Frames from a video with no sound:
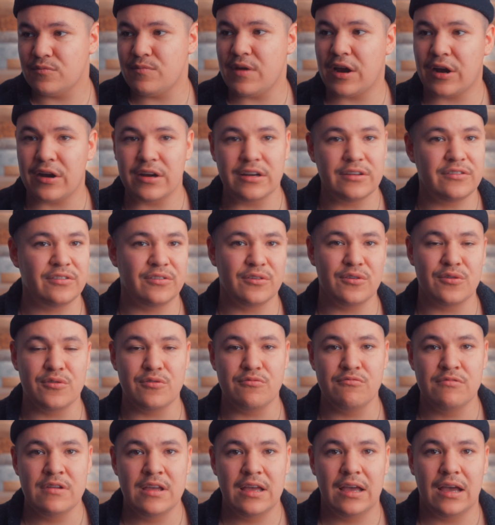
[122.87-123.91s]
married
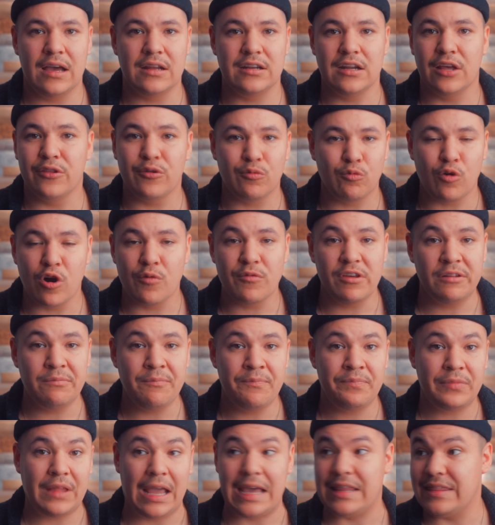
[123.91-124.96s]
to another
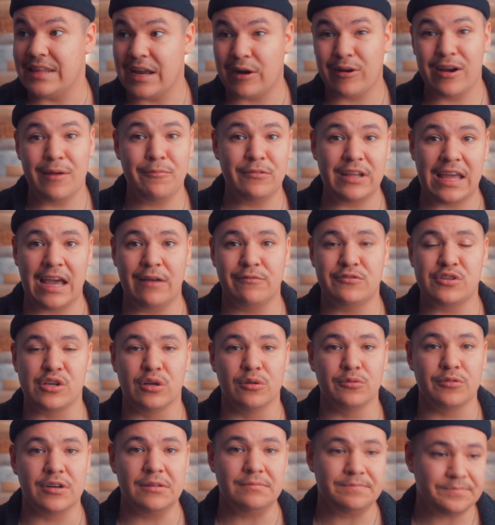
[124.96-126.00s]
woman, and they're able to have
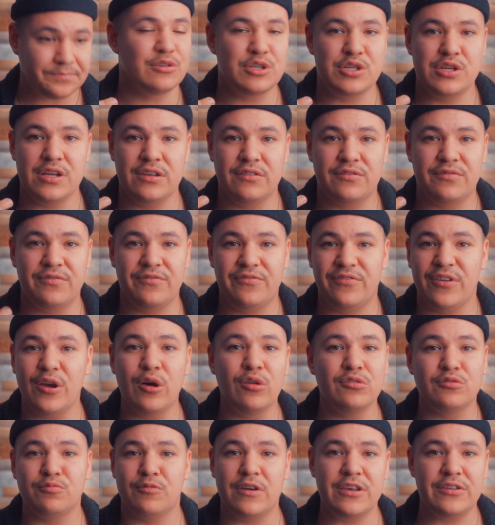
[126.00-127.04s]
children. So she's
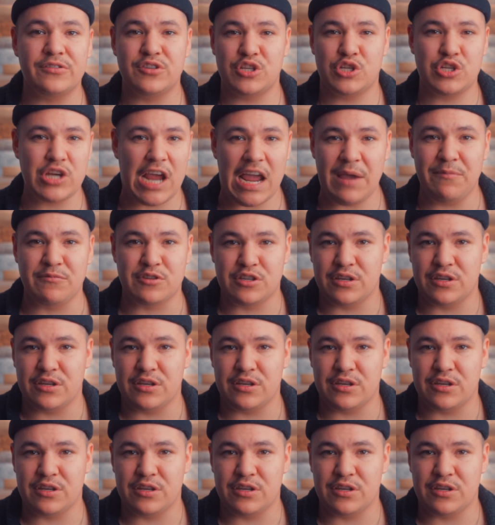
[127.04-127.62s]
filled with shame.